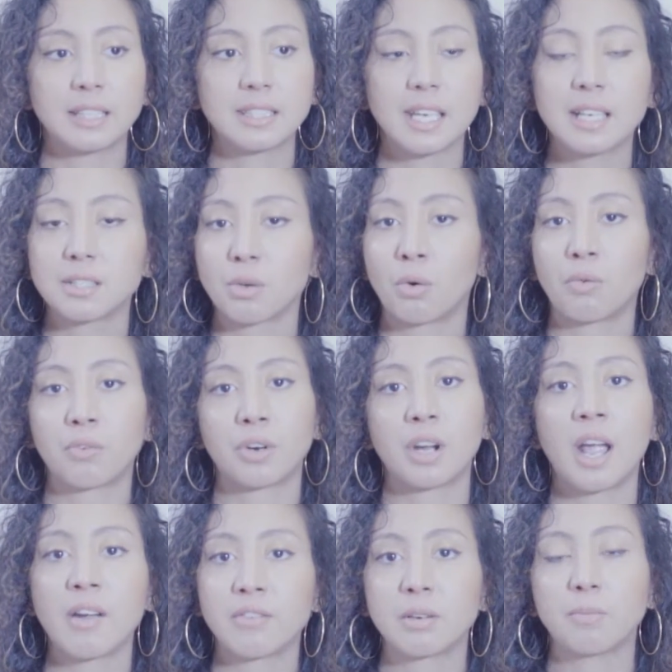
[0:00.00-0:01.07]
takes over
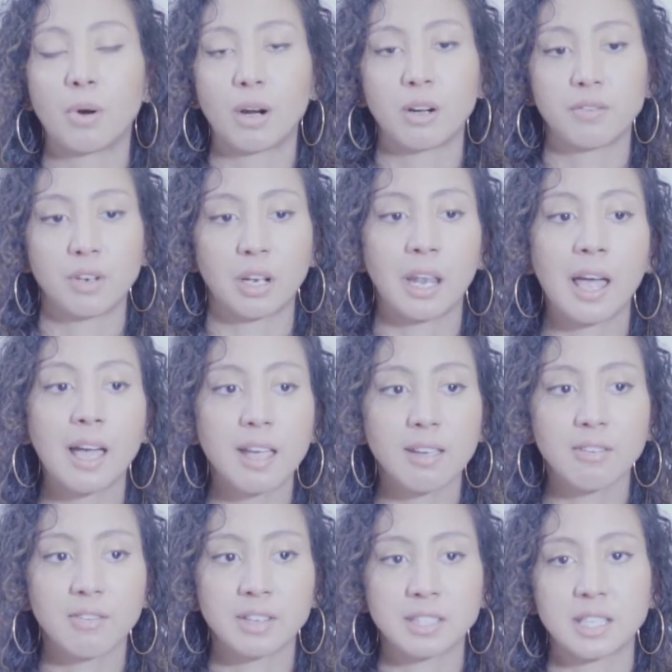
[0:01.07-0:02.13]
every part of your
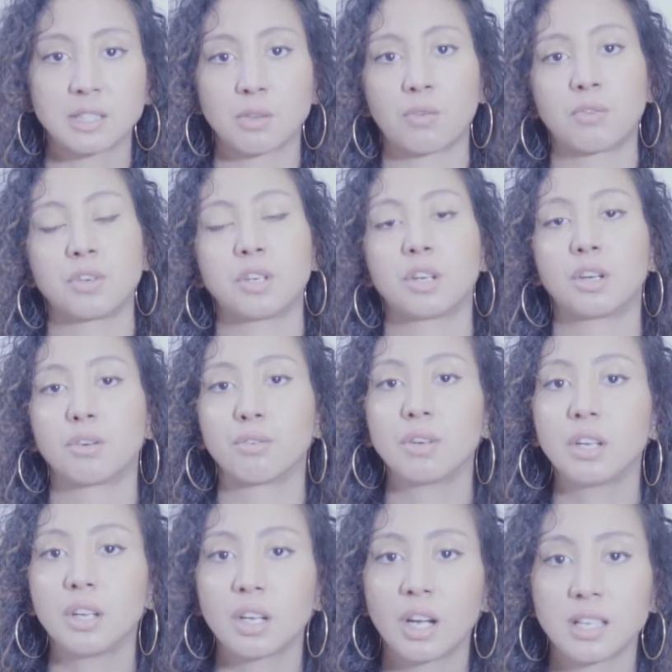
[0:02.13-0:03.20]
life. It takes over your
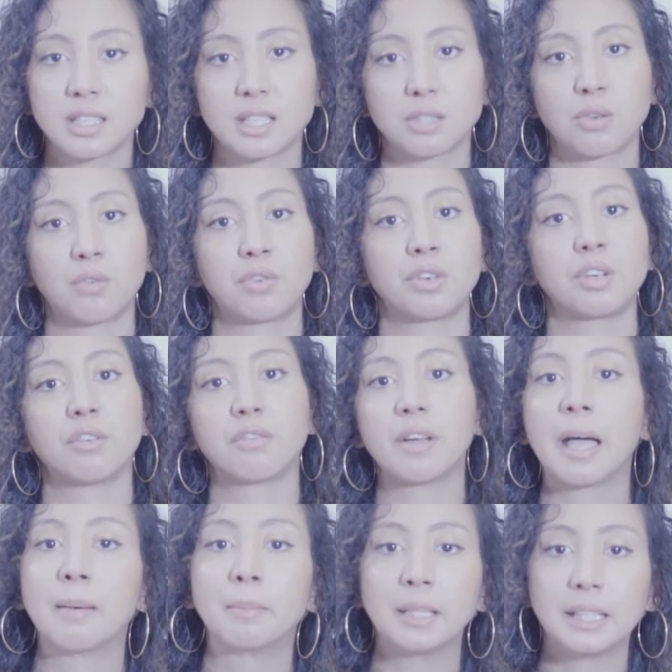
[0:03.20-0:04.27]
career. It takes over your
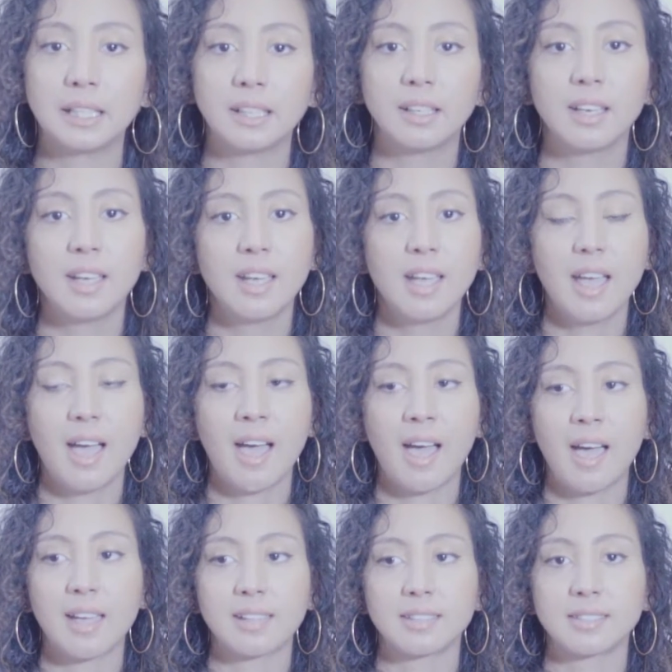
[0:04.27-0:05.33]
family.
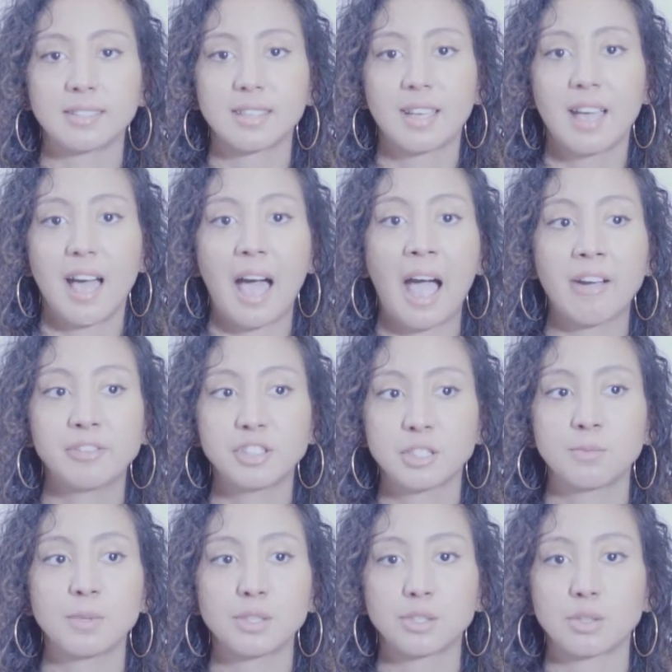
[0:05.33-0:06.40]
And I've
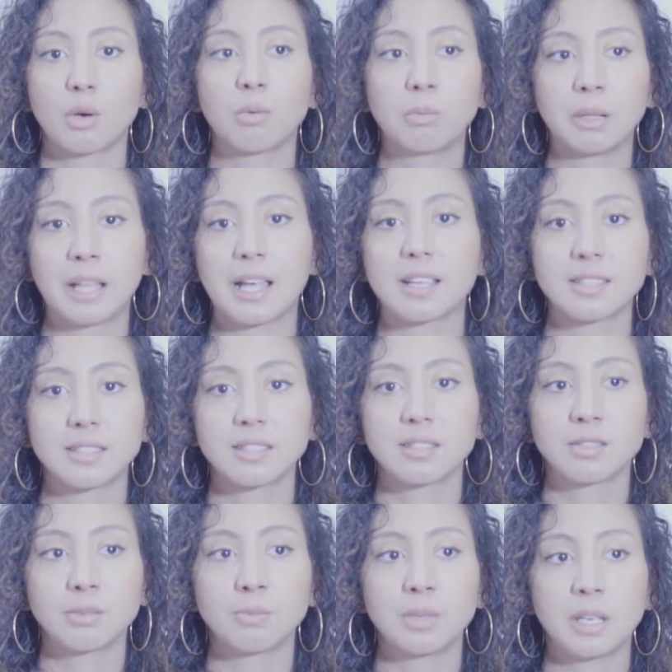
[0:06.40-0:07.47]
just been so
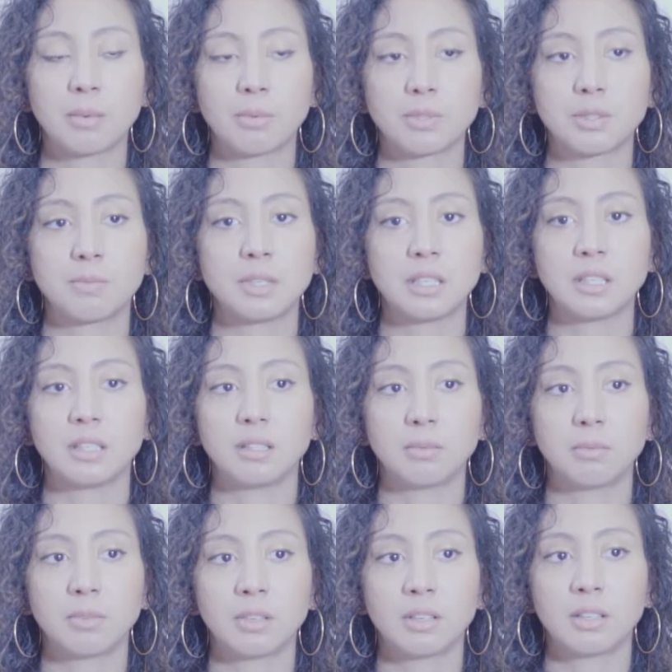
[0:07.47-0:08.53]
blessed to be able
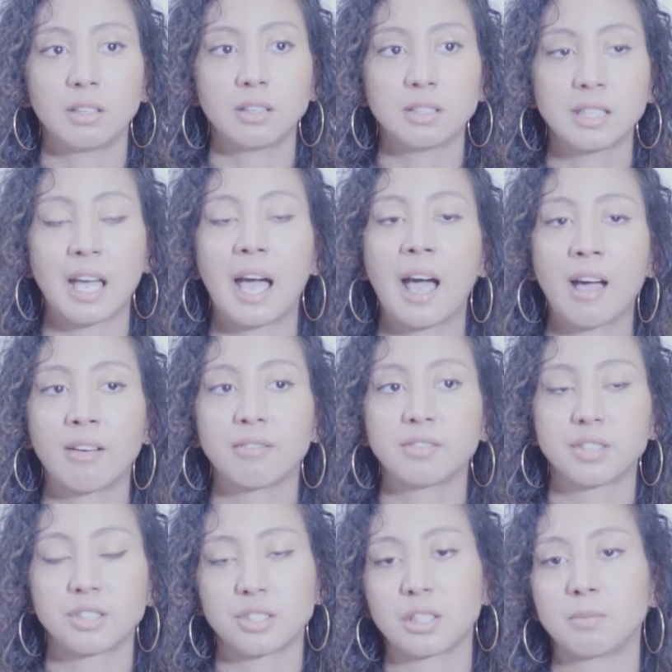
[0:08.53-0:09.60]
to have
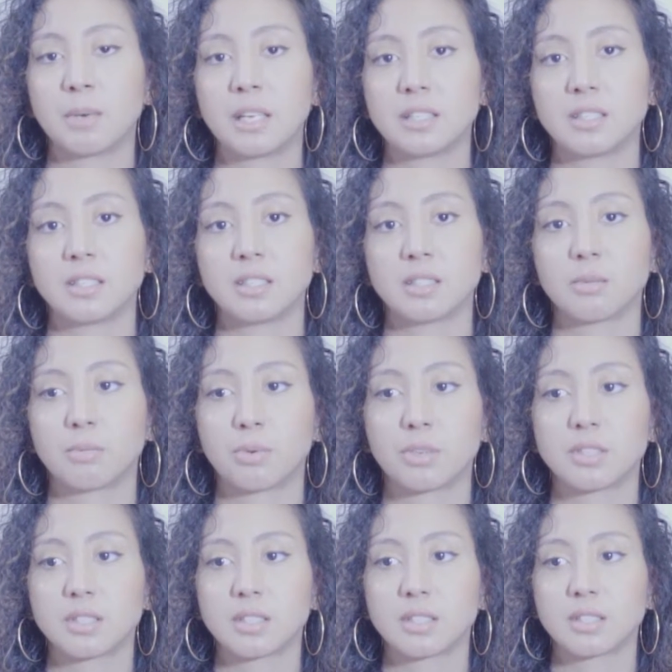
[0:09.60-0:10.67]
such an amazing
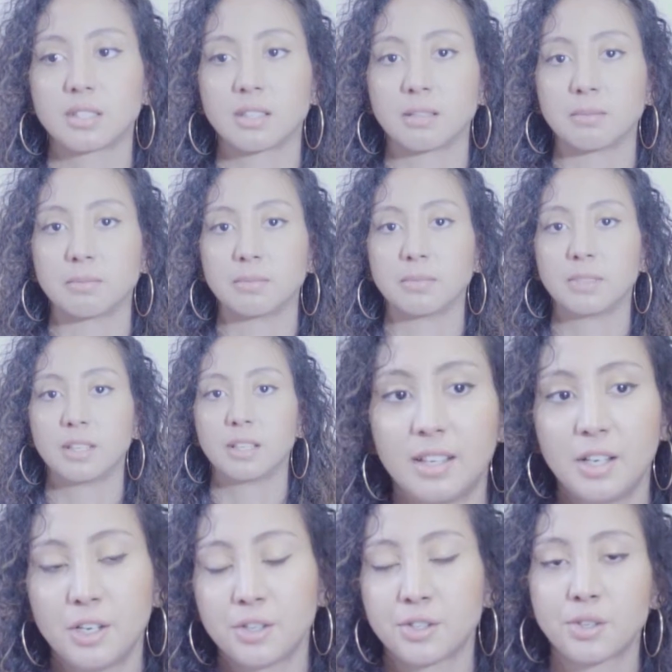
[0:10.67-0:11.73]
support system.
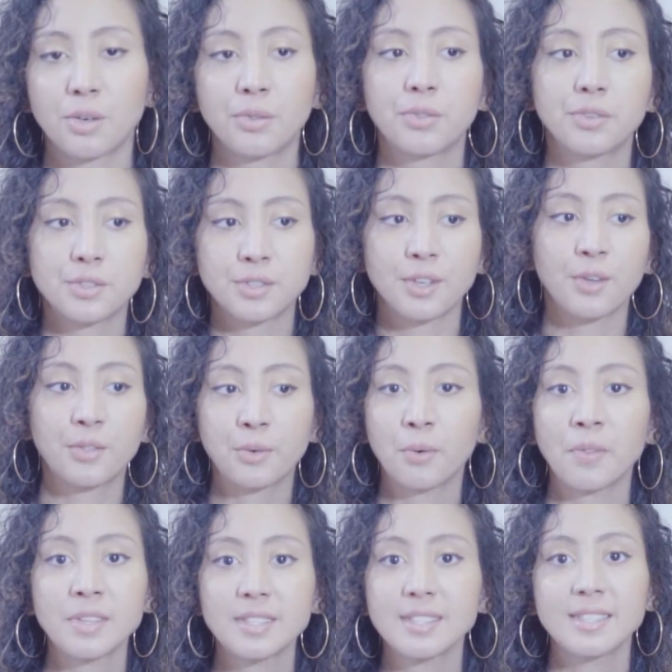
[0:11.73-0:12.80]
So
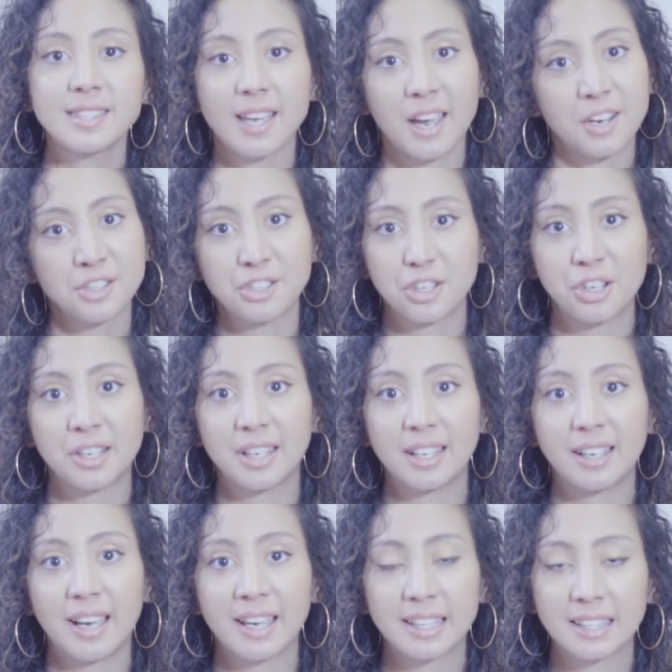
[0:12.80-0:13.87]
through this entire
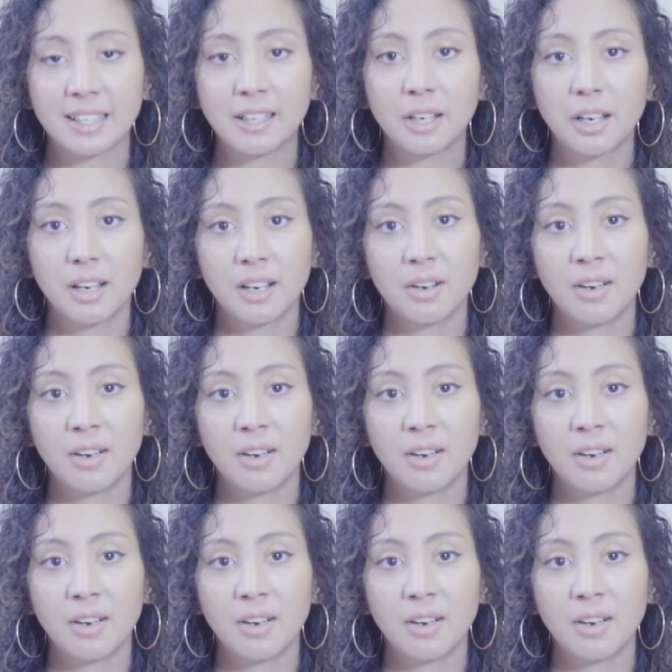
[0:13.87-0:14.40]
journey, I think